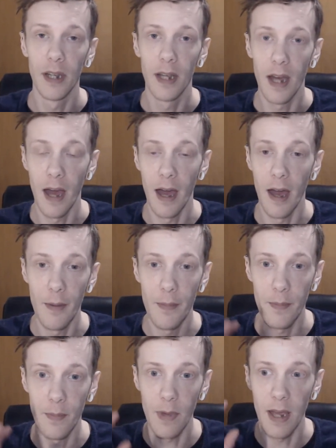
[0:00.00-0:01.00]

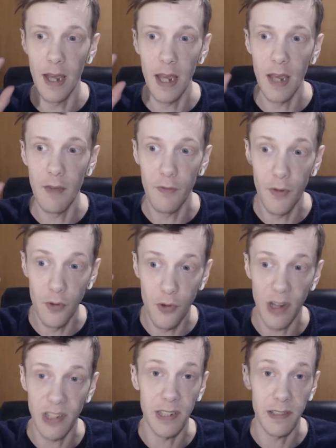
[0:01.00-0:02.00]
Um, if you
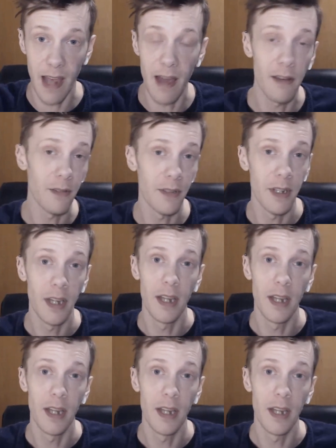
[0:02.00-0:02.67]
dress it down,